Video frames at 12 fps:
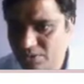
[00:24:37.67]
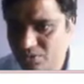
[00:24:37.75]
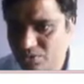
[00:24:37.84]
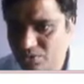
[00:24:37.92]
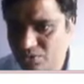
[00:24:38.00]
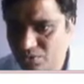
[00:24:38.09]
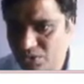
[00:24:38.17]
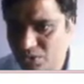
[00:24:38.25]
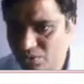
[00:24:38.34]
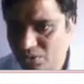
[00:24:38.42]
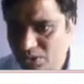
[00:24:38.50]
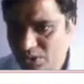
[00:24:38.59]
So now
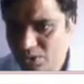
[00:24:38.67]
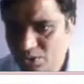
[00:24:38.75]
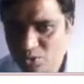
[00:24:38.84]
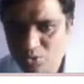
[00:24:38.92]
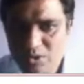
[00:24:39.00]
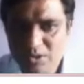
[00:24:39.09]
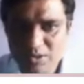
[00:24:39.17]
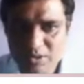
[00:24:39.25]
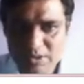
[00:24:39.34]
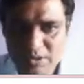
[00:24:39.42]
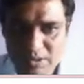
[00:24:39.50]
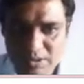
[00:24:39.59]
total
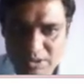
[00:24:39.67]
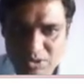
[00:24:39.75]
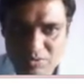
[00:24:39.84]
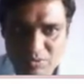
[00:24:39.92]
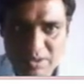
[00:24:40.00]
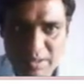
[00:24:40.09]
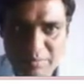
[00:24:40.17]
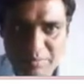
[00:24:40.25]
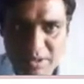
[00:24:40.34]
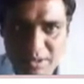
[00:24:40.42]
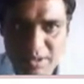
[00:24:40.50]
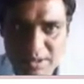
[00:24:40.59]
current is 1
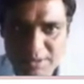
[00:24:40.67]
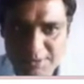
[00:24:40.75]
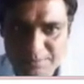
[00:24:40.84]
ampere here.